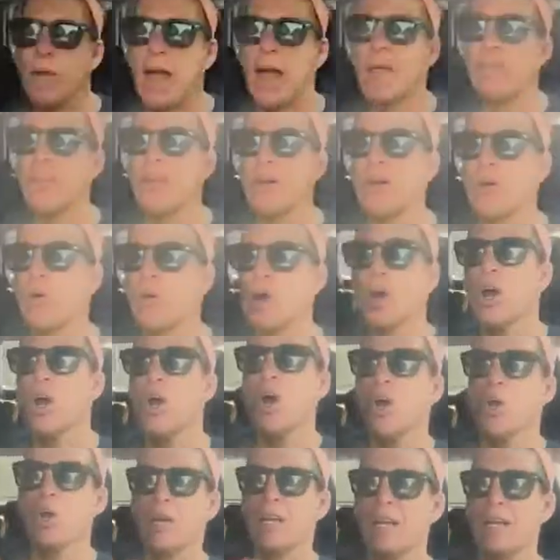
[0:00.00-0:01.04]
around there or,
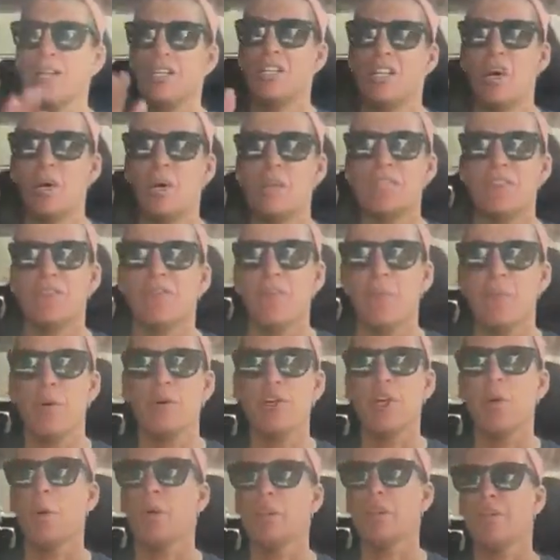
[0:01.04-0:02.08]
or you know, isn't
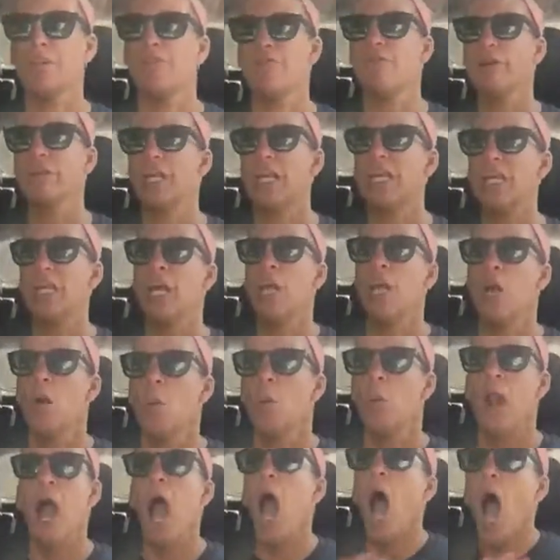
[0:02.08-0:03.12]
familiar with the friggin'
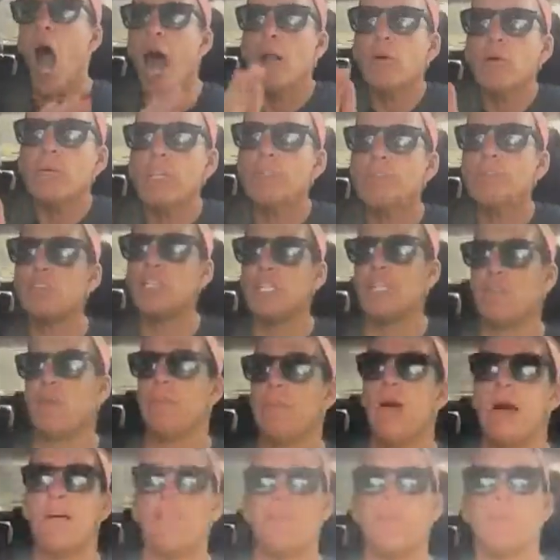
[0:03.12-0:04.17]
what. I don't give a shit if
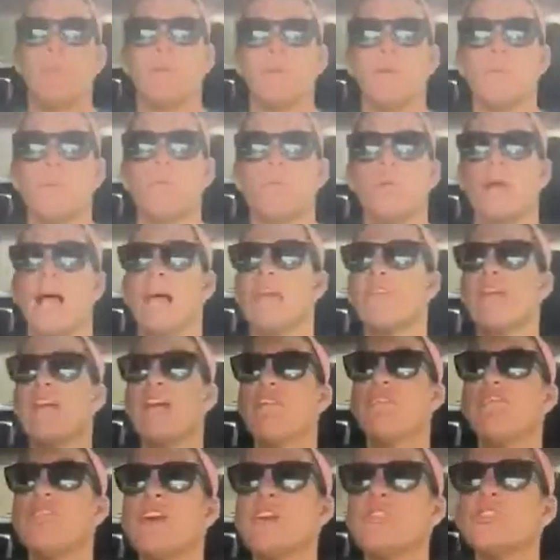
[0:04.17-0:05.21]
I'm not familiar with whatever.
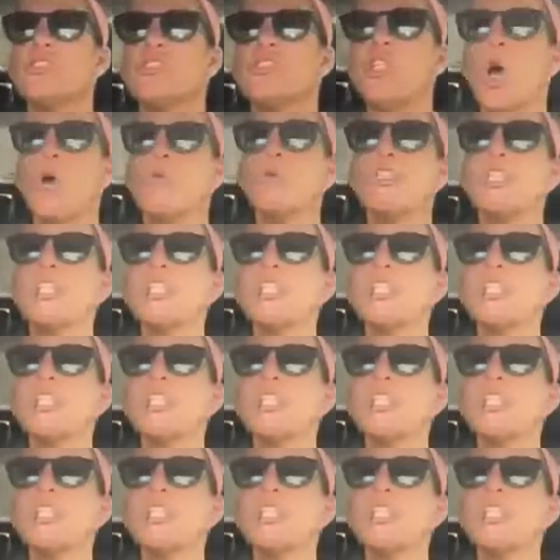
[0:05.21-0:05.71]
If there's no